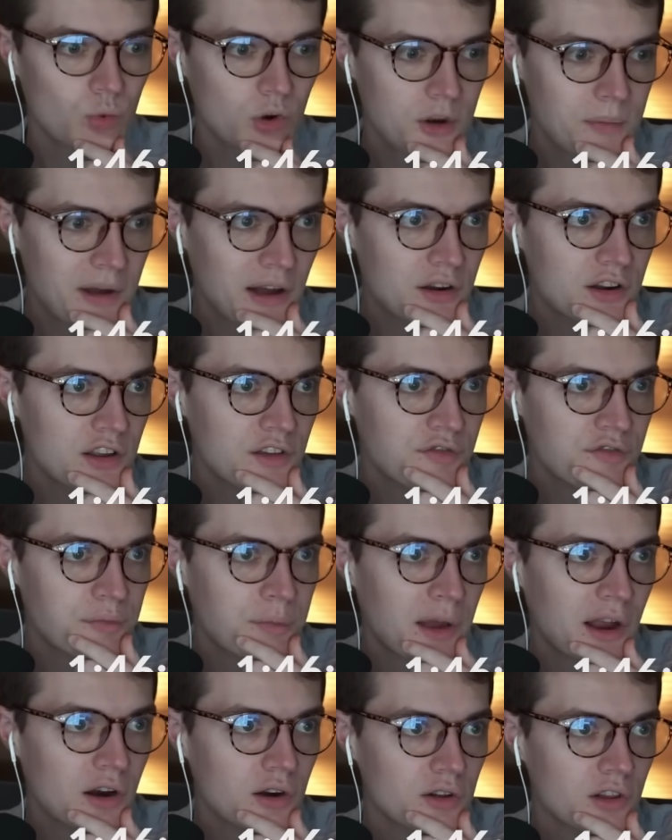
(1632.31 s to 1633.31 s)
What about if
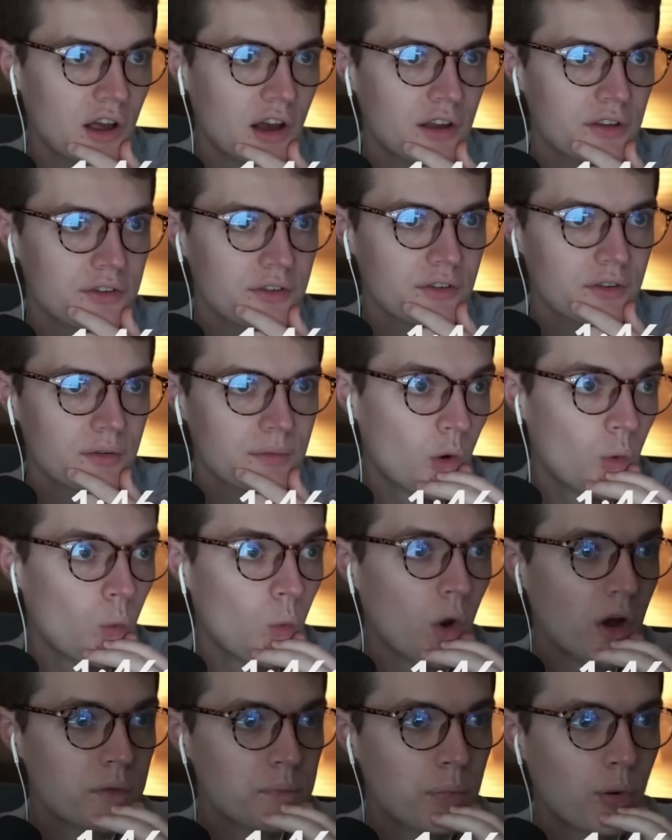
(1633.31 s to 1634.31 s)
paralyzed?
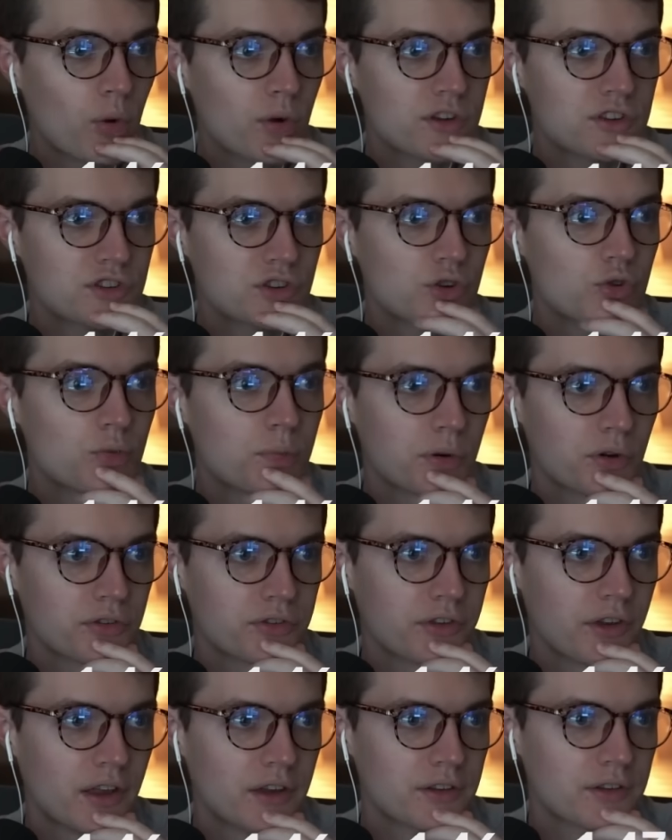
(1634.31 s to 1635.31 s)

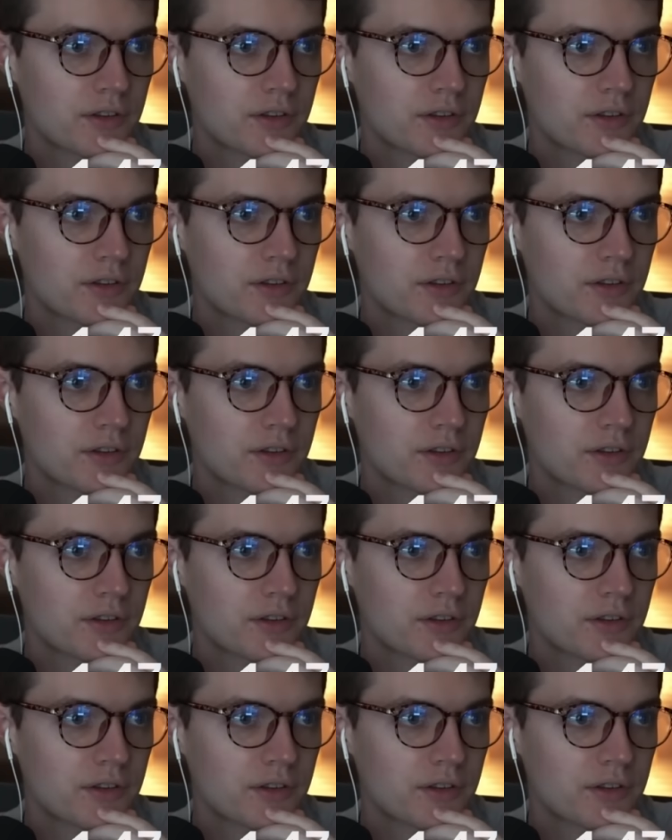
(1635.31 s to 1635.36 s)
1.2%.